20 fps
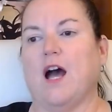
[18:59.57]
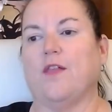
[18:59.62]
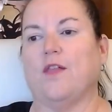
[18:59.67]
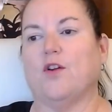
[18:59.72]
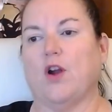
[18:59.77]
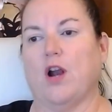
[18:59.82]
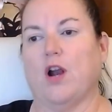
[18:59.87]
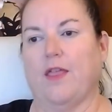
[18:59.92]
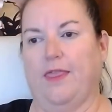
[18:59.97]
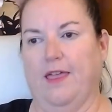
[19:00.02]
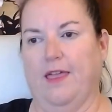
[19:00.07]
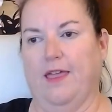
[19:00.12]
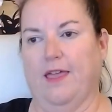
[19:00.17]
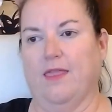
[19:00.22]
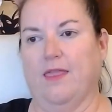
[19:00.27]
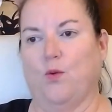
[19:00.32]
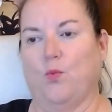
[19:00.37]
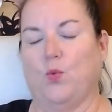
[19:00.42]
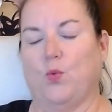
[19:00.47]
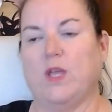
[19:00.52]
other thing
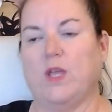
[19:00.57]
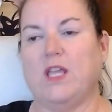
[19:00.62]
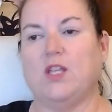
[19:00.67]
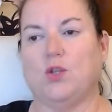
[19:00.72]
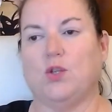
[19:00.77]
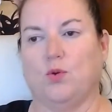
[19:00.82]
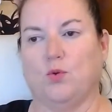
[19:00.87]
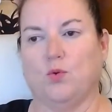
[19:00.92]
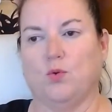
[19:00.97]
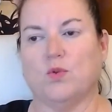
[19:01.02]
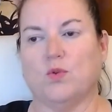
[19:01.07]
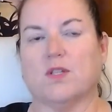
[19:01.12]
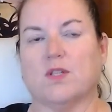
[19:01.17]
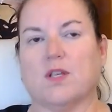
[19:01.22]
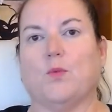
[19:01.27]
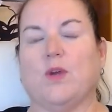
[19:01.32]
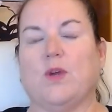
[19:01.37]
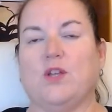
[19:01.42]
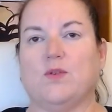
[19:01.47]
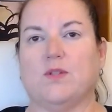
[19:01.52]
that we use
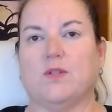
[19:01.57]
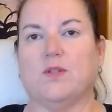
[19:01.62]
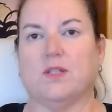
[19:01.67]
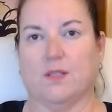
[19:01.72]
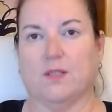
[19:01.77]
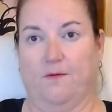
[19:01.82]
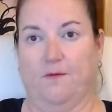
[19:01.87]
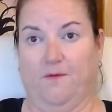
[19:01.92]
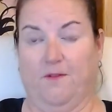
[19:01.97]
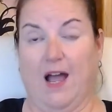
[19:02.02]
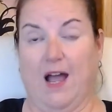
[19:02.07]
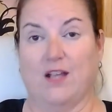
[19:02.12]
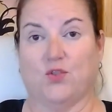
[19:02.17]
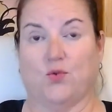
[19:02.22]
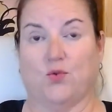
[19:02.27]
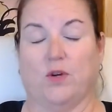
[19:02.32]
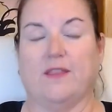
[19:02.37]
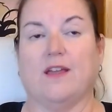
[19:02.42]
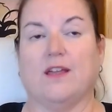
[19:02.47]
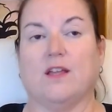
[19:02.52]

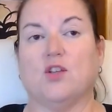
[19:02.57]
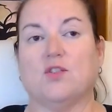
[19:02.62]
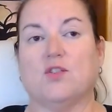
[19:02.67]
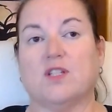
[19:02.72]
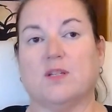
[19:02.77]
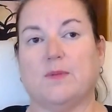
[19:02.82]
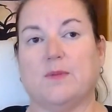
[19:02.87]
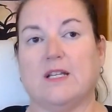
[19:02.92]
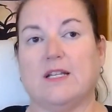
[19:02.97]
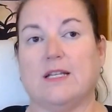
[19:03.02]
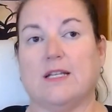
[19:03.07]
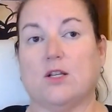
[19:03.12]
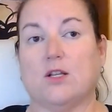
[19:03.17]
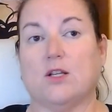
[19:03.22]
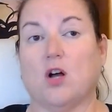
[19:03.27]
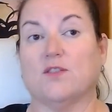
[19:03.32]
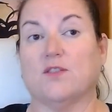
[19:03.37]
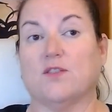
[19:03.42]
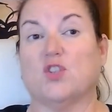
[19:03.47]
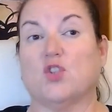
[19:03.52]
Visory that used to be
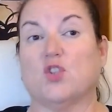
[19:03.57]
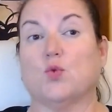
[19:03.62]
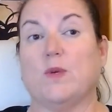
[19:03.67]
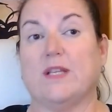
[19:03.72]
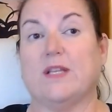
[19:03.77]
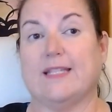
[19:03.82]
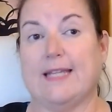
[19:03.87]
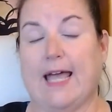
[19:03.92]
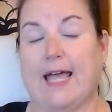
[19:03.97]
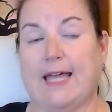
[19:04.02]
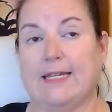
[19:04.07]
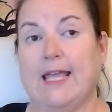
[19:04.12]
called Swissnet,